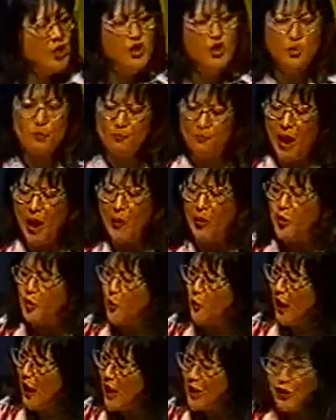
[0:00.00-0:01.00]
You bow,
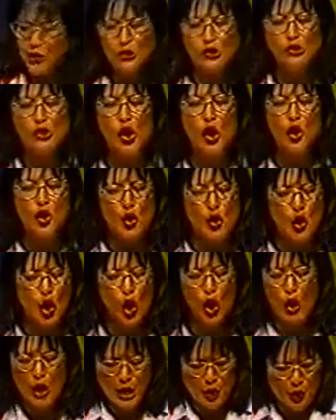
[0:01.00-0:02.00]
your head is so
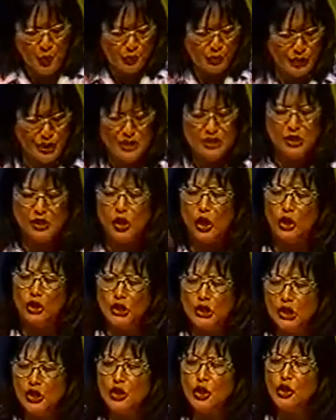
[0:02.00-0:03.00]
low. Oh, this is
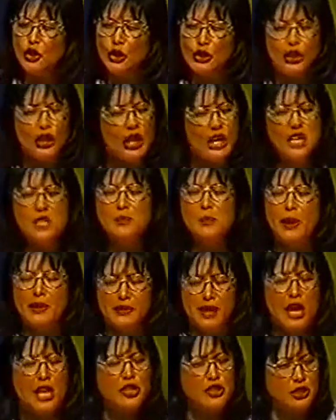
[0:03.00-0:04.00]
such a good
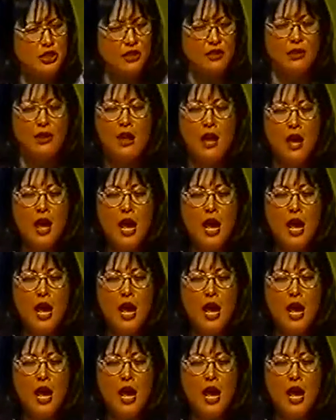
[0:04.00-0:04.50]
expectation.